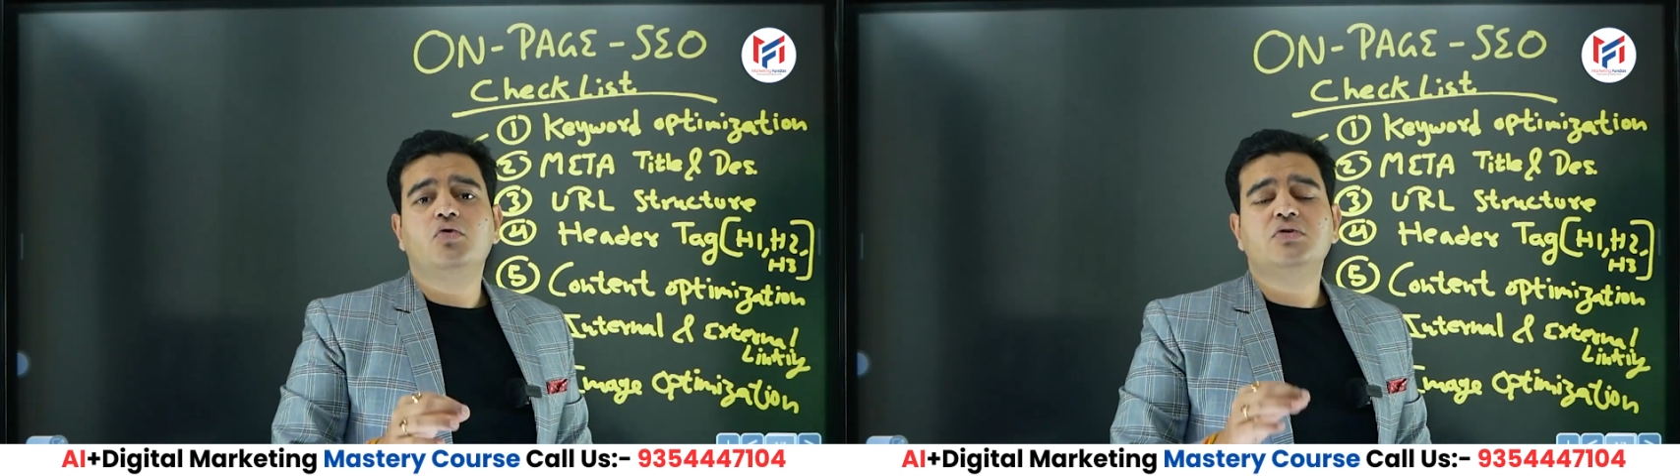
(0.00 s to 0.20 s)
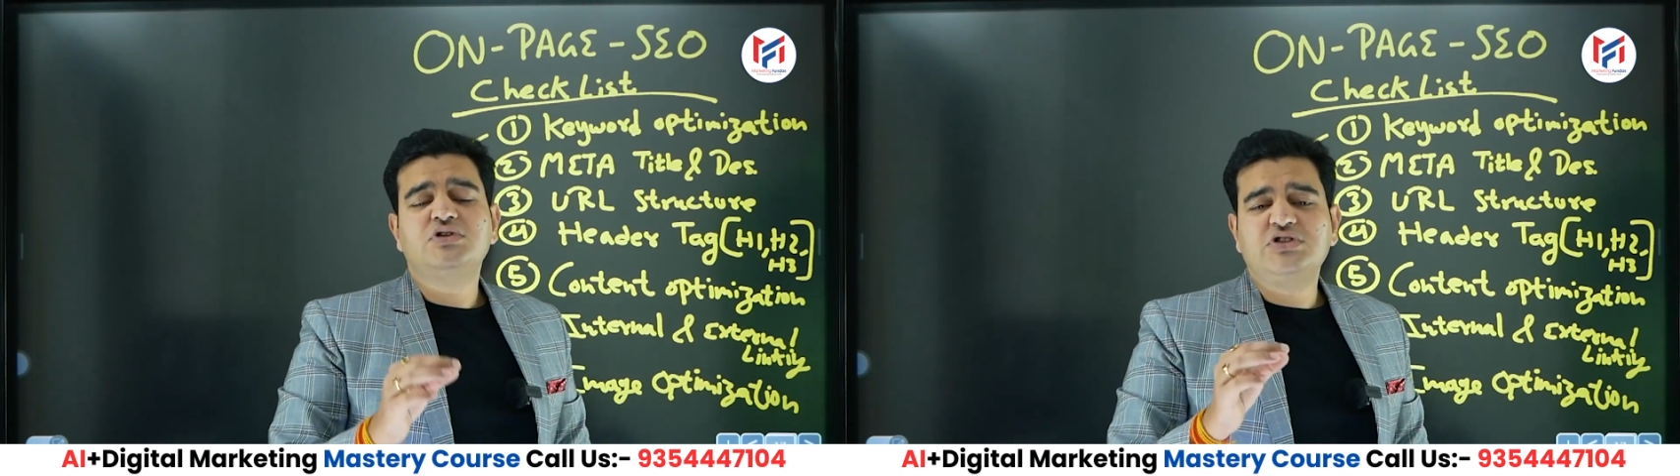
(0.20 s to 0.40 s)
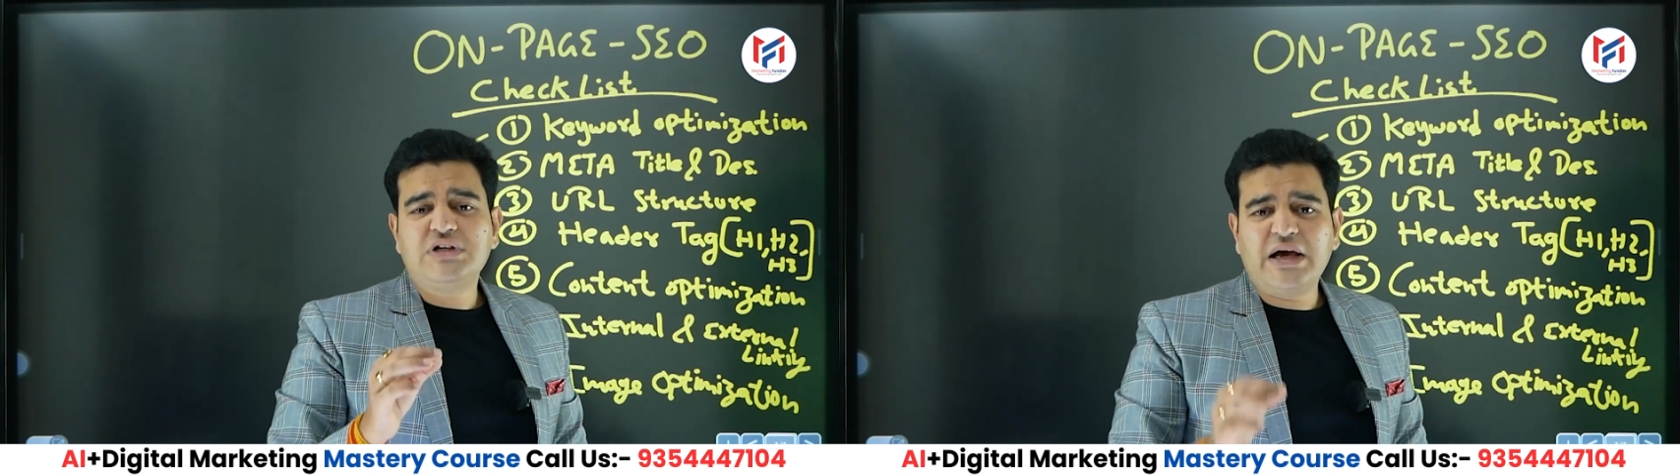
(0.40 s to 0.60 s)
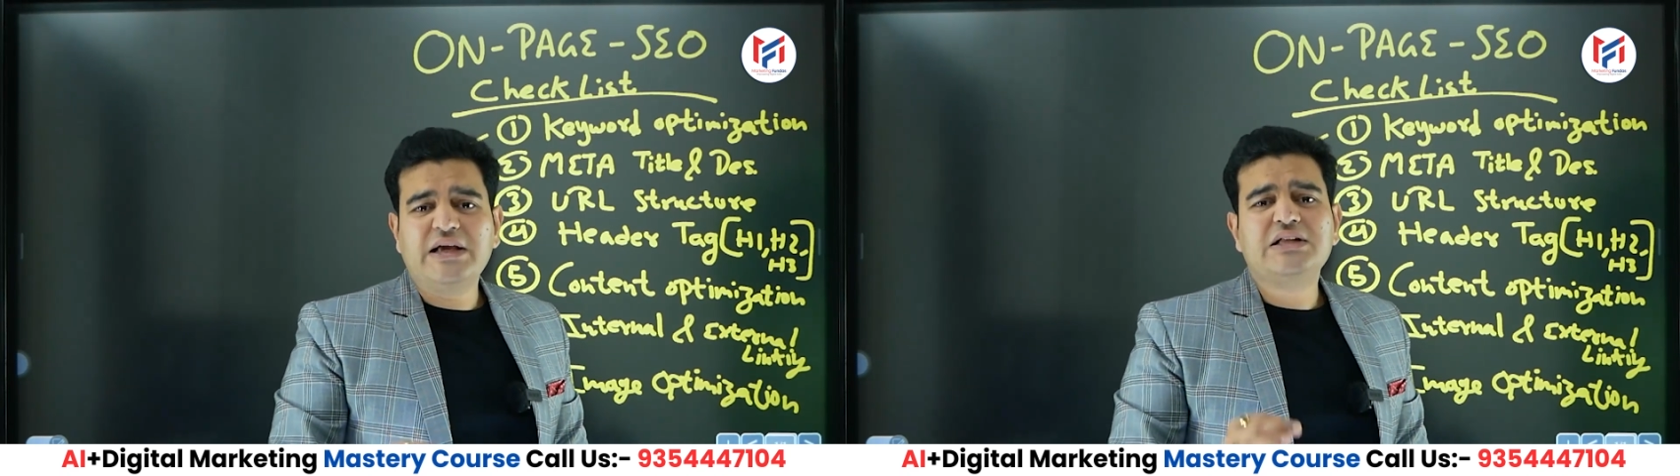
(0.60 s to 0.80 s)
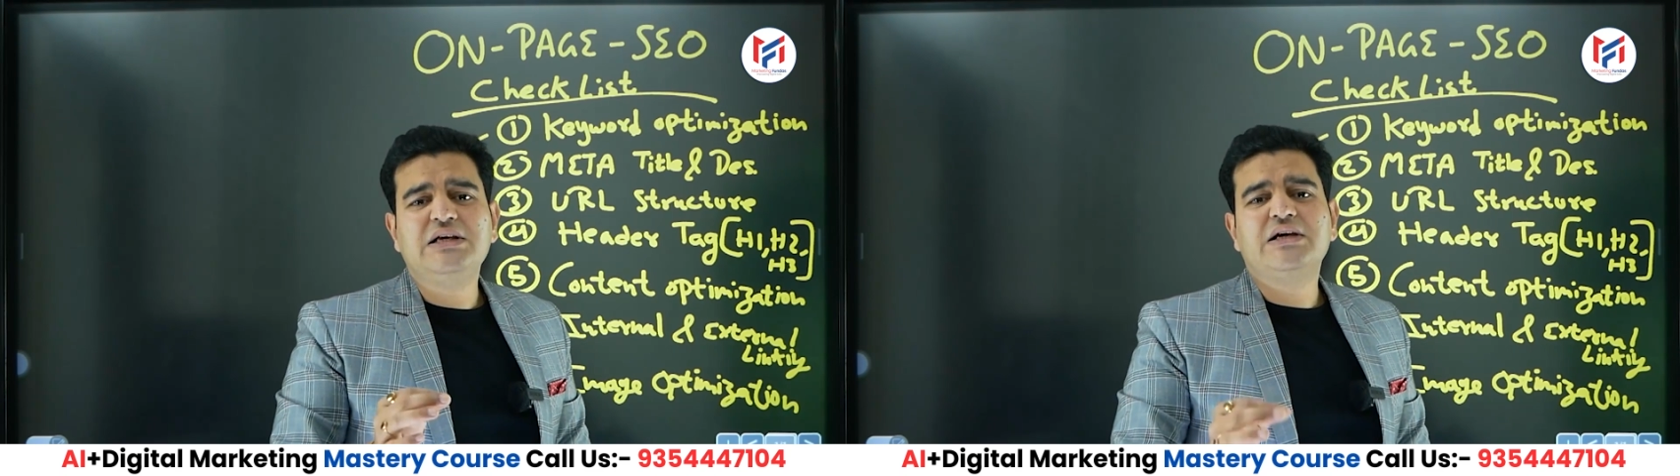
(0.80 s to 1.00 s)
they will
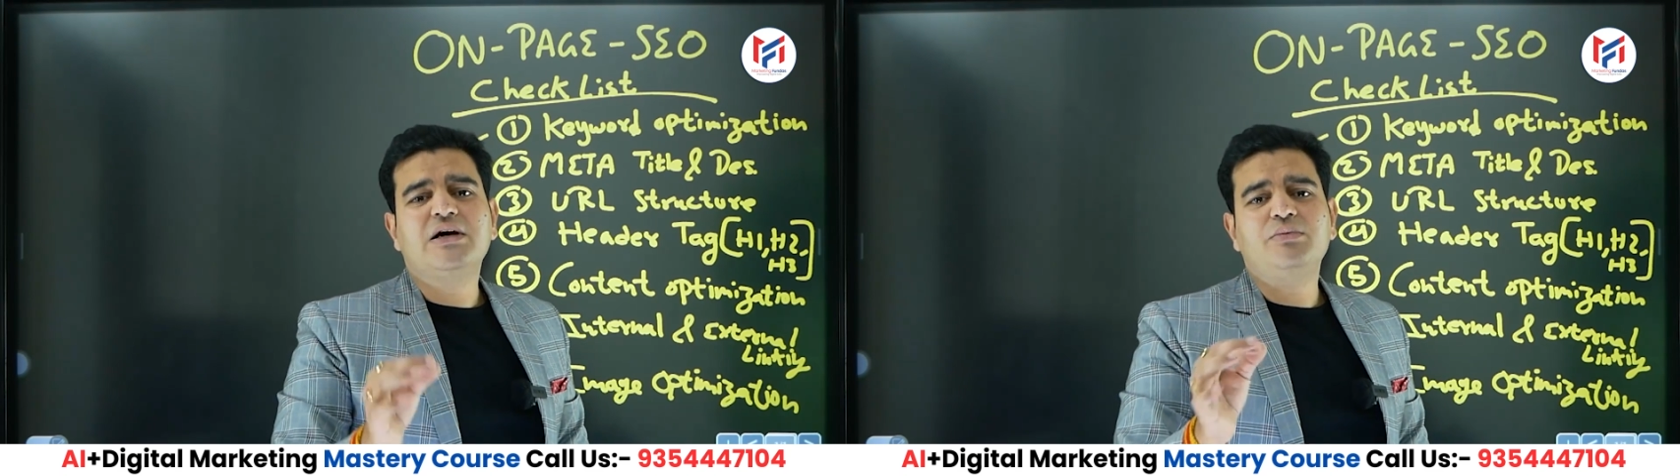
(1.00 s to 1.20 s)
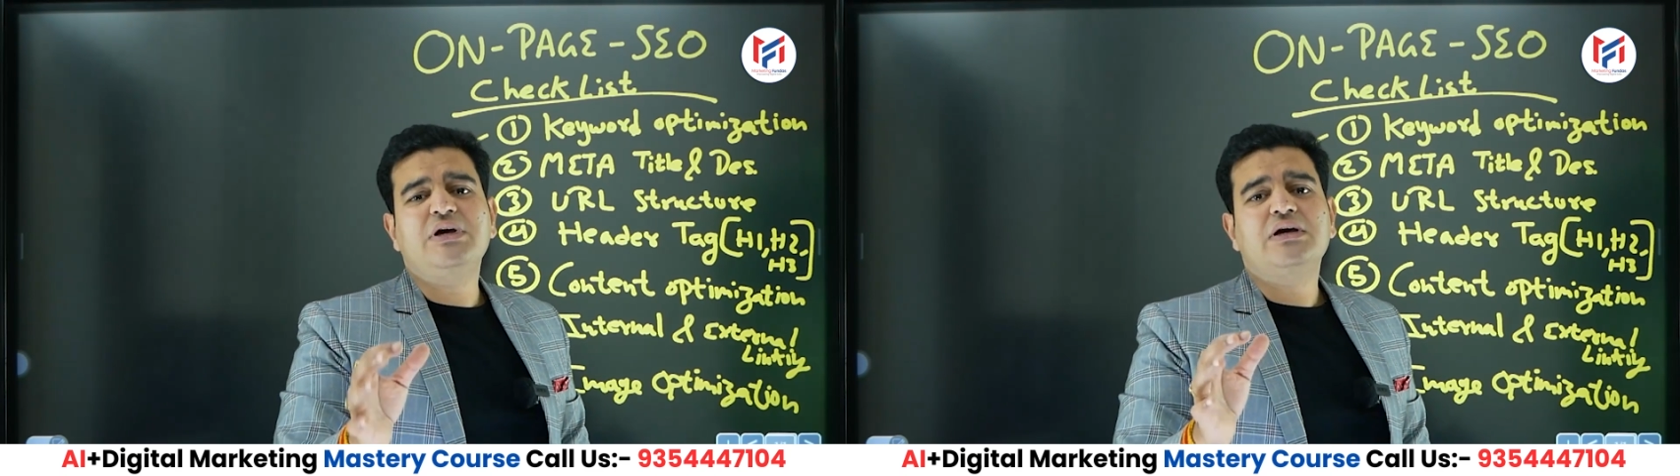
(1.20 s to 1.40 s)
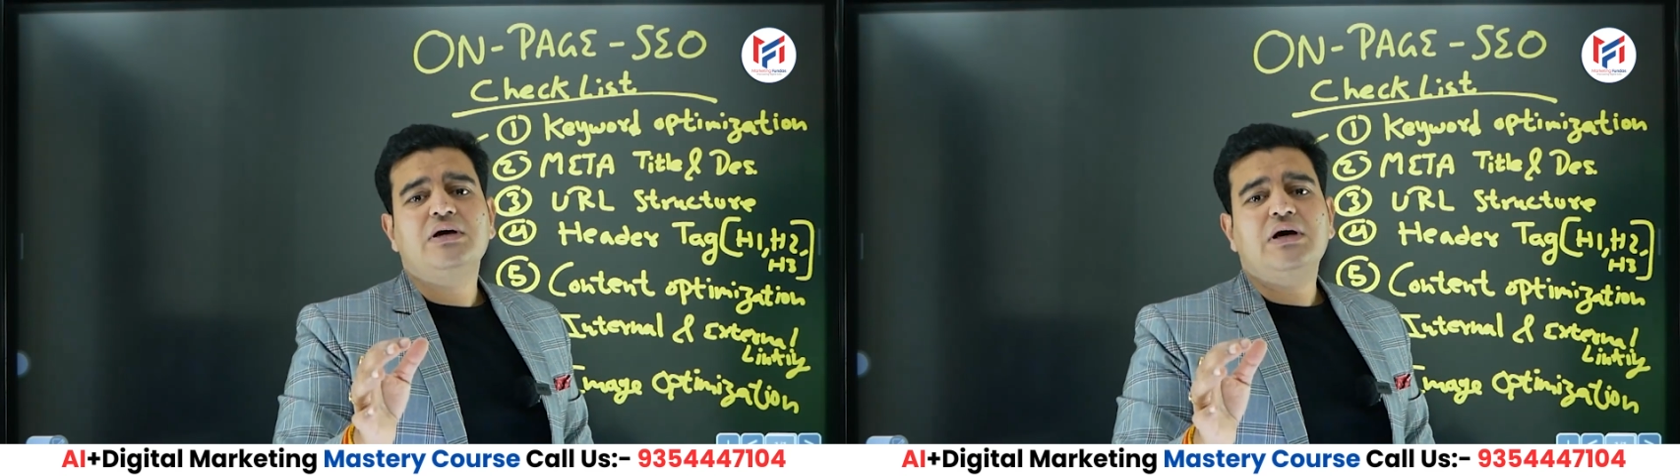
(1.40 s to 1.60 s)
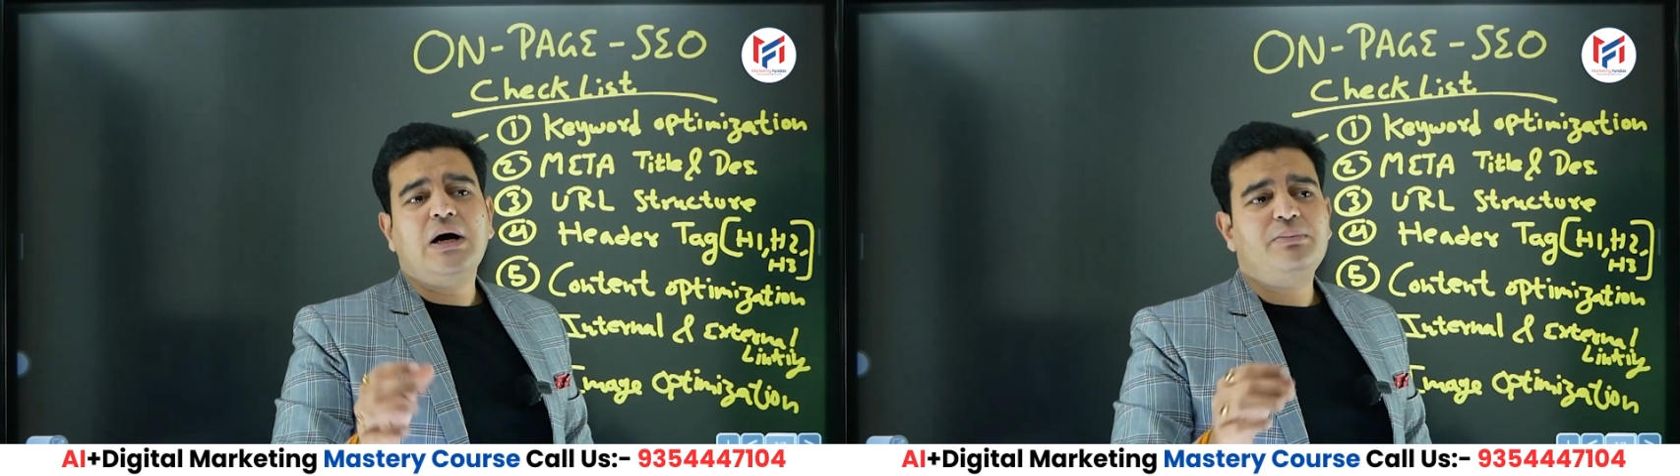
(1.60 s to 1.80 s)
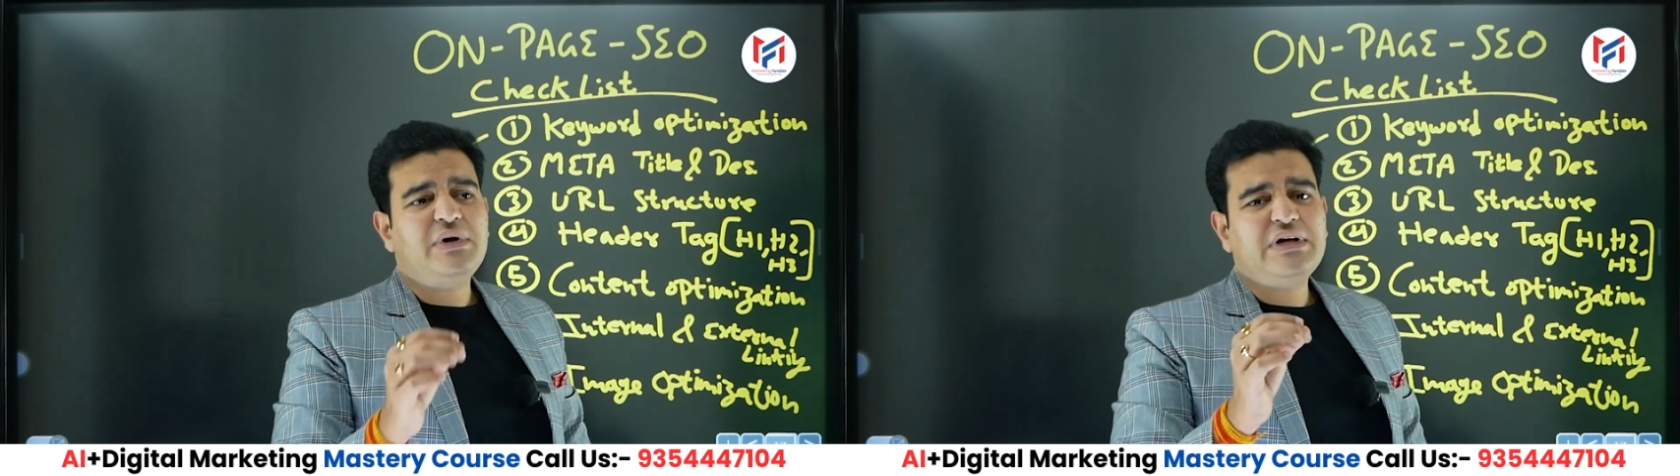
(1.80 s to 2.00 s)
rarely be able to
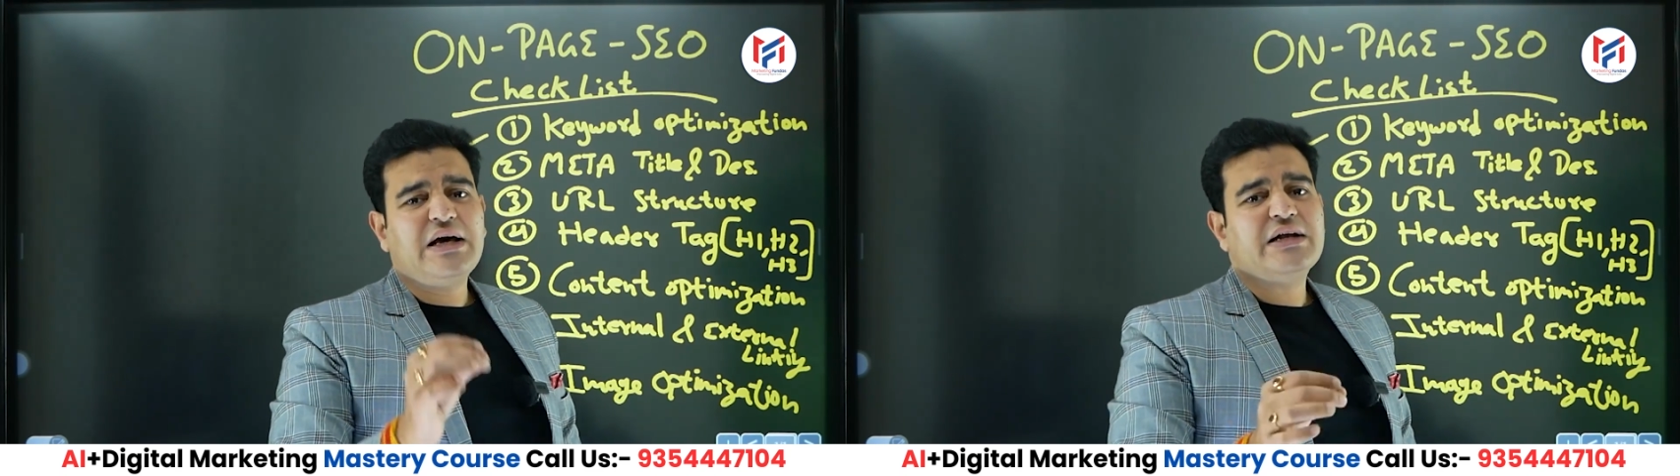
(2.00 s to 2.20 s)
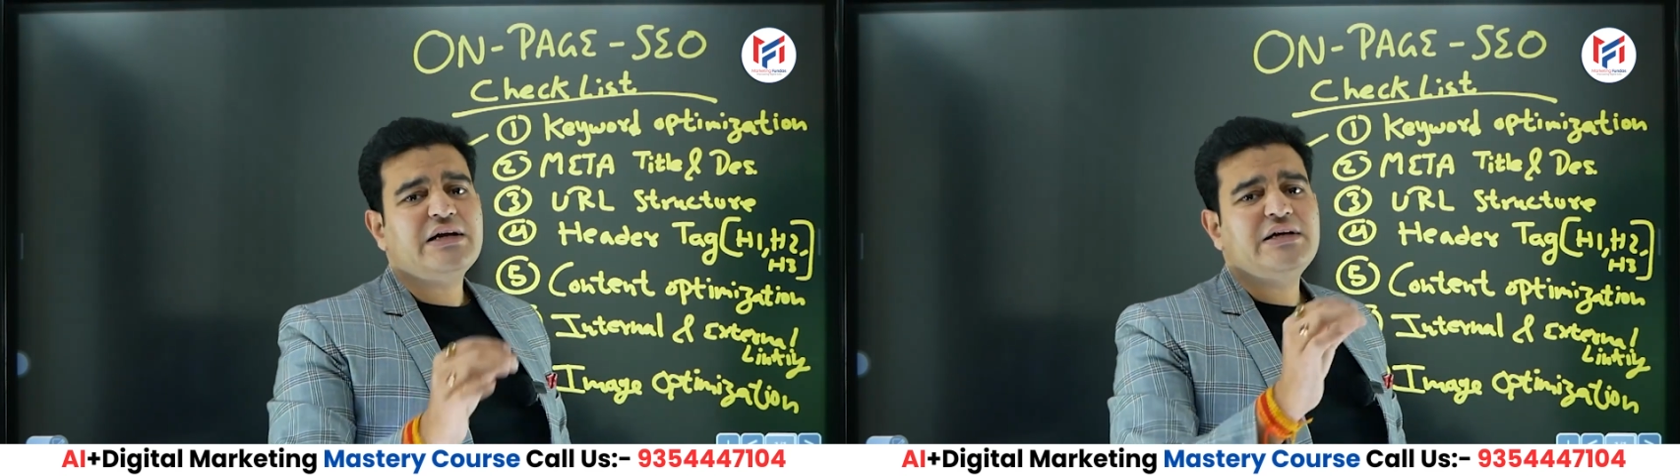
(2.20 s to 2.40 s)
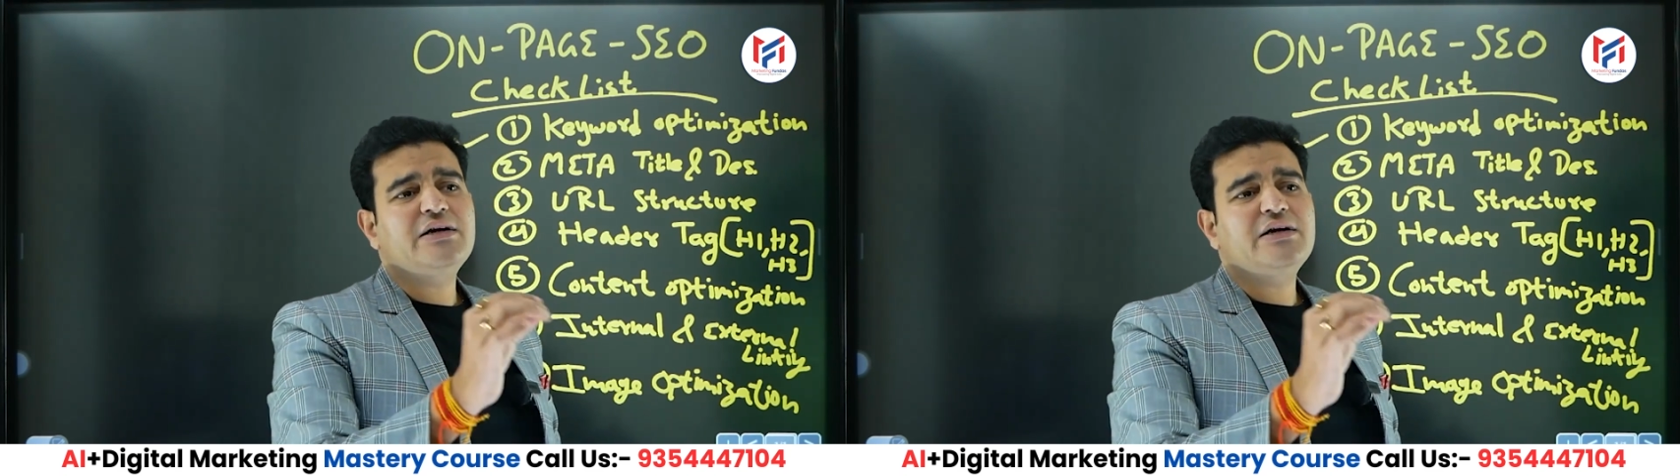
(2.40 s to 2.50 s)
rank their website